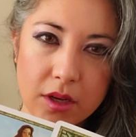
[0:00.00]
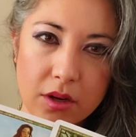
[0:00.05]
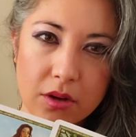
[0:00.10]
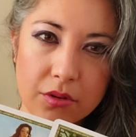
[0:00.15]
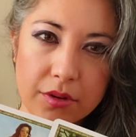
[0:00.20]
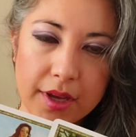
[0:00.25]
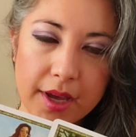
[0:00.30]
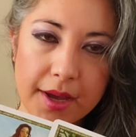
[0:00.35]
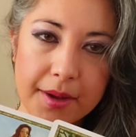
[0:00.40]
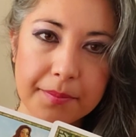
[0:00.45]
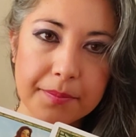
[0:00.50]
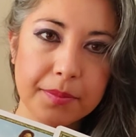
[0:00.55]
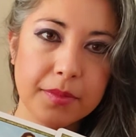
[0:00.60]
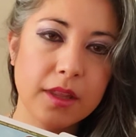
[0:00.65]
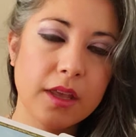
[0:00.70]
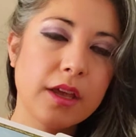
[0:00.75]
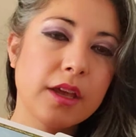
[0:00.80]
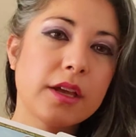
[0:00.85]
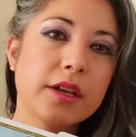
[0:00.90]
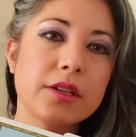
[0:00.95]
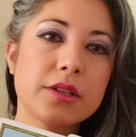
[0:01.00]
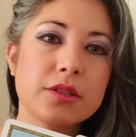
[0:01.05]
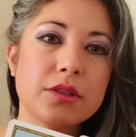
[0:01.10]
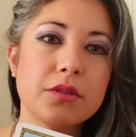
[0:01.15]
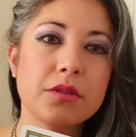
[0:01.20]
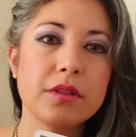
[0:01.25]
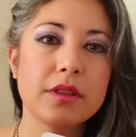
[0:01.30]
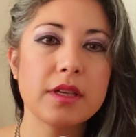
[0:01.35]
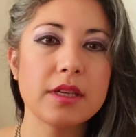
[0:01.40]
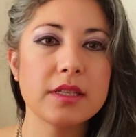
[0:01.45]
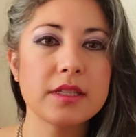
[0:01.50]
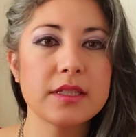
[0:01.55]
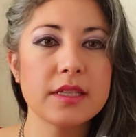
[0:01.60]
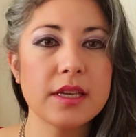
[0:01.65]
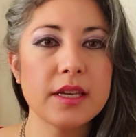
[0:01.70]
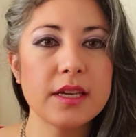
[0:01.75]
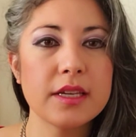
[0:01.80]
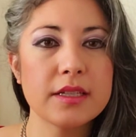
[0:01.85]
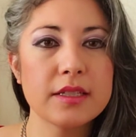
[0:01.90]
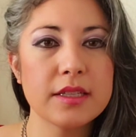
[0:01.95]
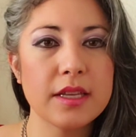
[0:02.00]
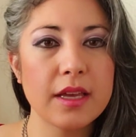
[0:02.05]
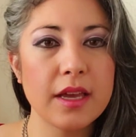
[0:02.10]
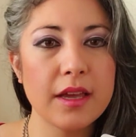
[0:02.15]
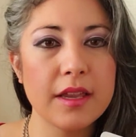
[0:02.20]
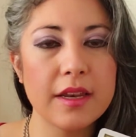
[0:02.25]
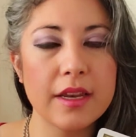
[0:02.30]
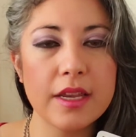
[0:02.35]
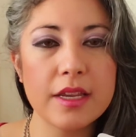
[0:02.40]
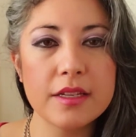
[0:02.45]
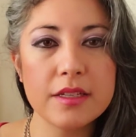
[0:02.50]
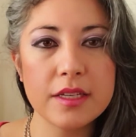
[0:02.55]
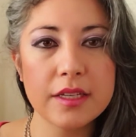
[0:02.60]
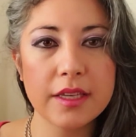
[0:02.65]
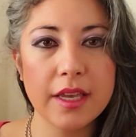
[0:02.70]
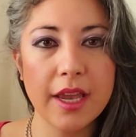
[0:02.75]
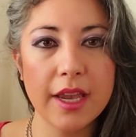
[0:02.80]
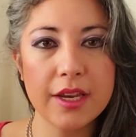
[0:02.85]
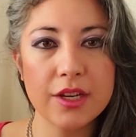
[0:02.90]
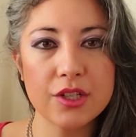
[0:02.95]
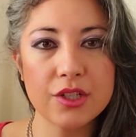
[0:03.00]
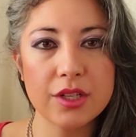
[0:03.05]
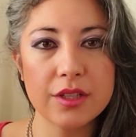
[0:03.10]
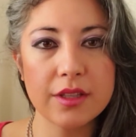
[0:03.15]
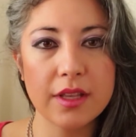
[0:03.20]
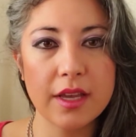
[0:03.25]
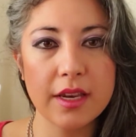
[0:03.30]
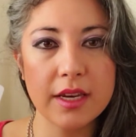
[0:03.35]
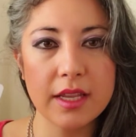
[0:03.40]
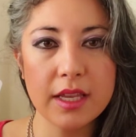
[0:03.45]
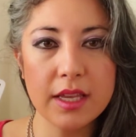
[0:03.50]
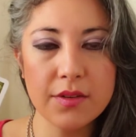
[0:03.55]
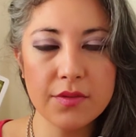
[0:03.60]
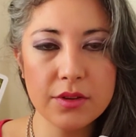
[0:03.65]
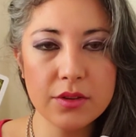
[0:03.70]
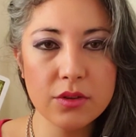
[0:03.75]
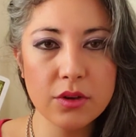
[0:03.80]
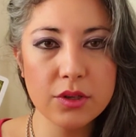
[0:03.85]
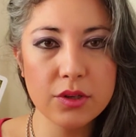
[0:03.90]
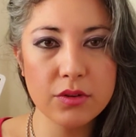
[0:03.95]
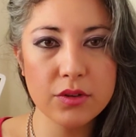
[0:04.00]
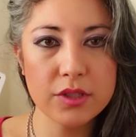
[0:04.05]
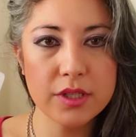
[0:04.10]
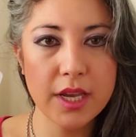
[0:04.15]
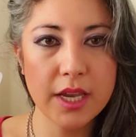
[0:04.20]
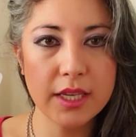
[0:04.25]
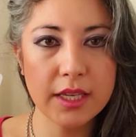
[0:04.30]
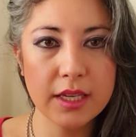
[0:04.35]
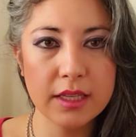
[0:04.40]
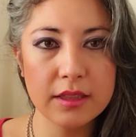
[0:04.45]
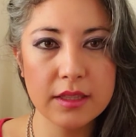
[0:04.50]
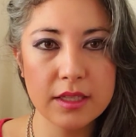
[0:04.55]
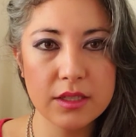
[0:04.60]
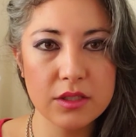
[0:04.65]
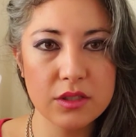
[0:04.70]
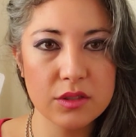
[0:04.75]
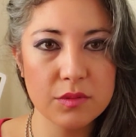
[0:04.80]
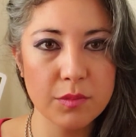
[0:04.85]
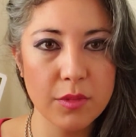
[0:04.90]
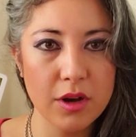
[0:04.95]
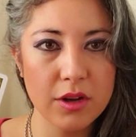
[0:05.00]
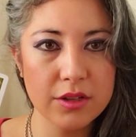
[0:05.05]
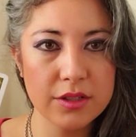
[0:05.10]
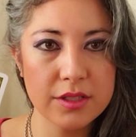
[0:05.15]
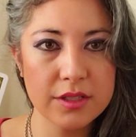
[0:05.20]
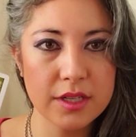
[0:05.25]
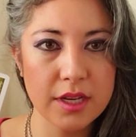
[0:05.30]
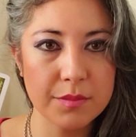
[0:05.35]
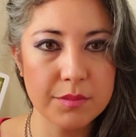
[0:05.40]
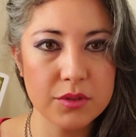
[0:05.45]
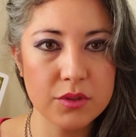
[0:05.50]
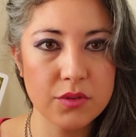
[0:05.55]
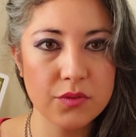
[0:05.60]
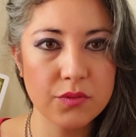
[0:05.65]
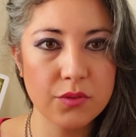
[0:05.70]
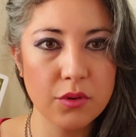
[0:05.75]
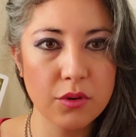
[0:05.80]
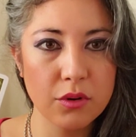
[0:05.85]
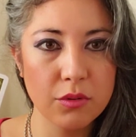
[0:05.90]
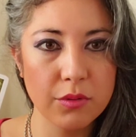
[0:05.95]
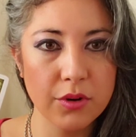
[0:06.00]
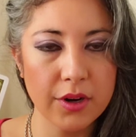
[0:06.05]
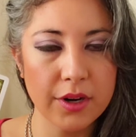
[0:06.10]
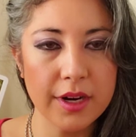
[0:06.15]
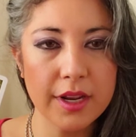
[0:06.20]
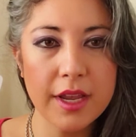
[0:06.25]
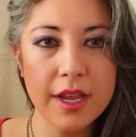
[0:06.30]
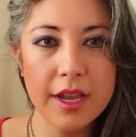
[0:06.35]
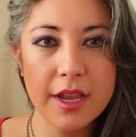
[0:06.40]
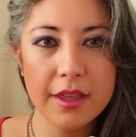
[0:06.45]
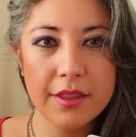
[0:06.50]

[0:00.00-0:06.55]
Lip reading: Okay, so this is an indication that even though you're taking these small steps forward,